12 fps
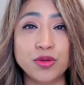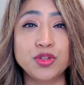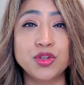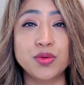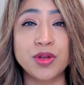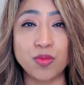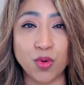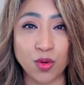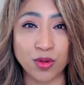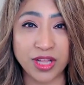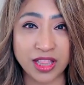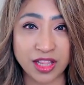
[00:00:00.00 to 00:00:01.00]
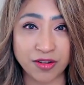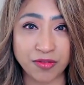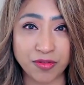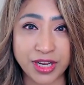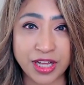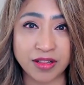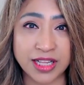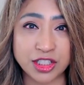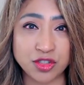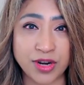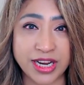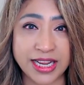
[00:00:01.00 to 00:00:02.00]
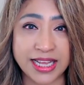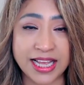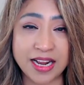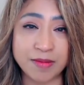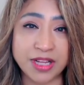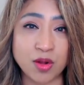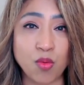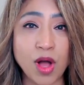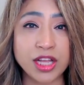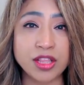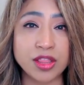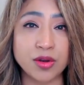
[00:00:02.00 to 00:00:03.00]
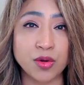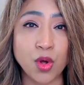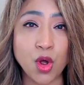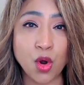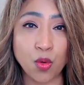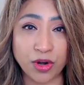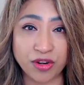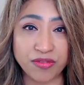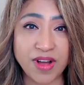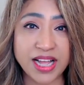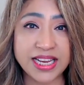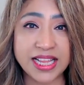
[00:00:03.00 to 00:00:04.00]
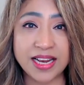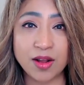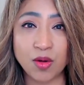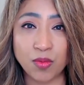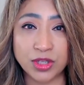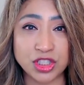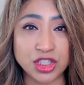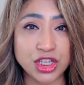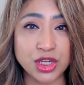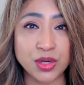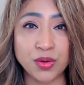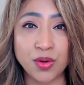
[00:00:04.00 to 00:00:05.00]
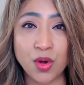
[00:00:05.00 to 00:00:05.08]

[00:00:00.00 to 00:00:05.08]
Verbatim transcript: to enroll in their free online training. And I'm going to walk you through where to find it, what to do,